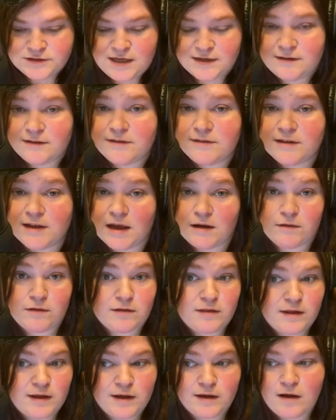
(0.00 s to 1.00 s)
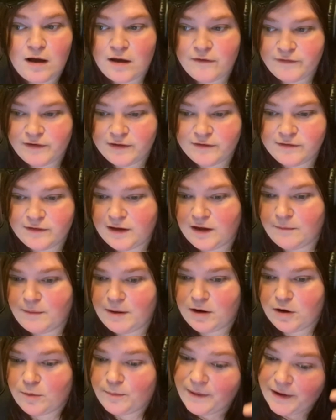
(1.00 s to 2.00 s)
And the scary thing, obviously,
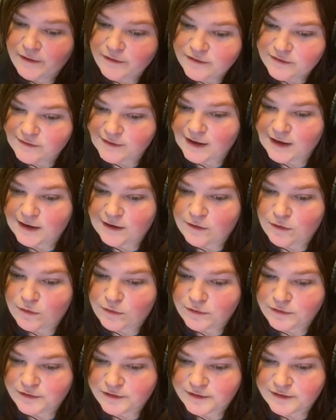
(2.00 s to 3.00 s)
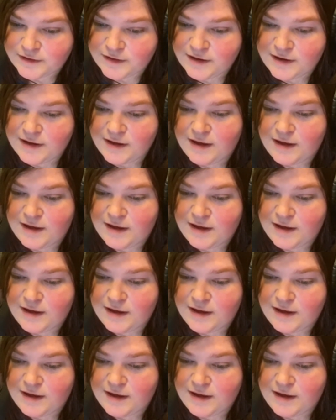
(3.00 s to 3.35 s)
about our parents getting older